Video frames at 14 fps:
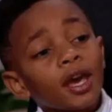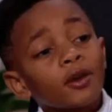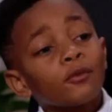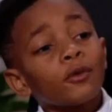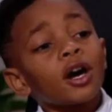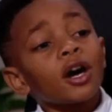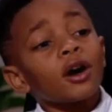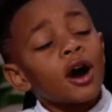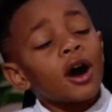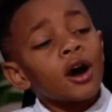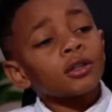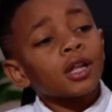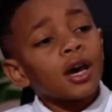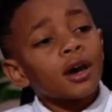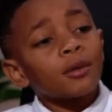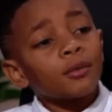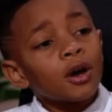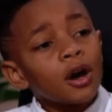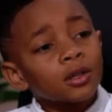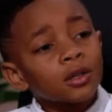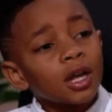hey, hold up.
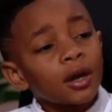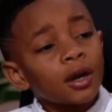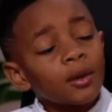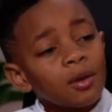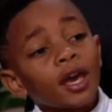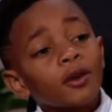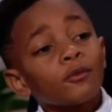Wait a minute.